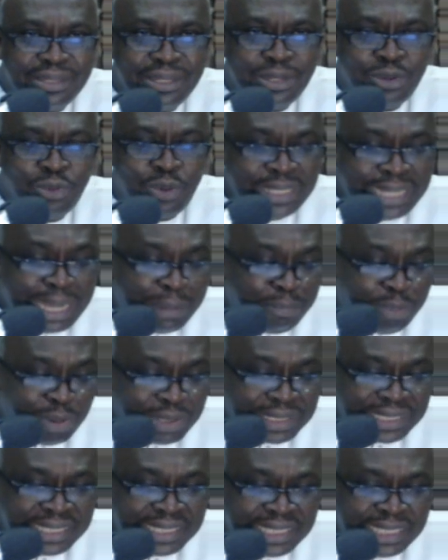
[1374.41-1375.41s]
whether
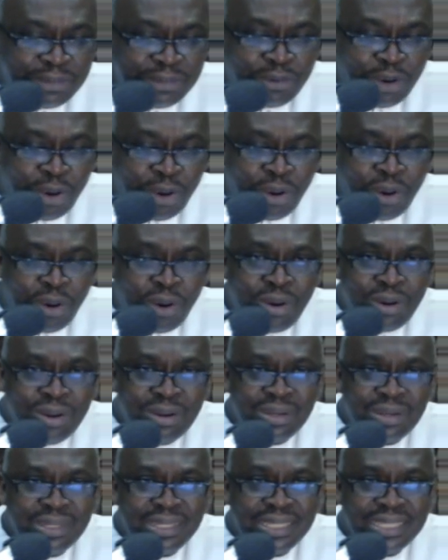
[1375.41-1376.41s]
positive or
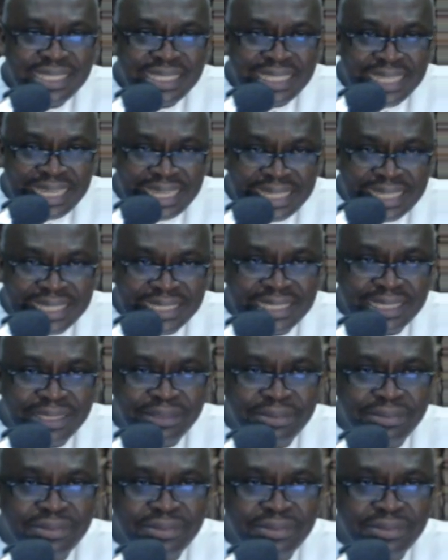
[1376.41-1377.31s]
negative.